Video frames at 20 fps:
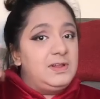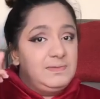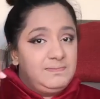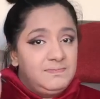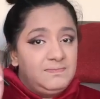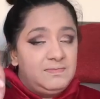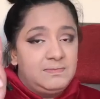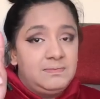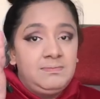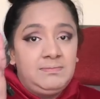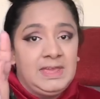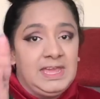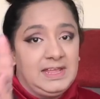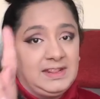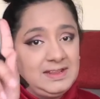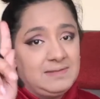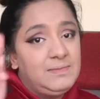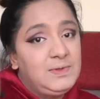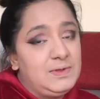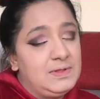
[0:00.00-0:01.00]
to
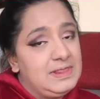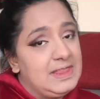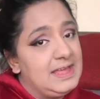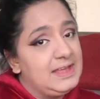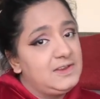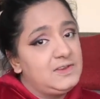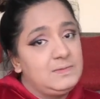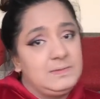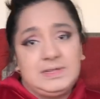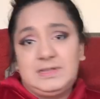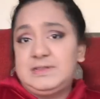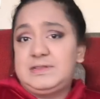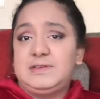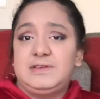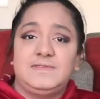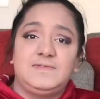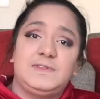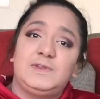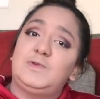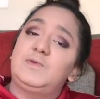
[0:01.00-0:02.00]
make them look like twins,
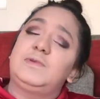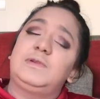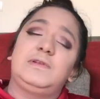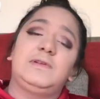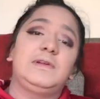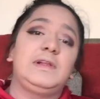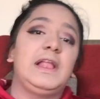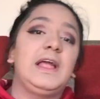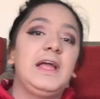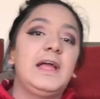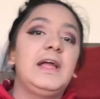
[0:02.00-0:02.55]
and if they don't look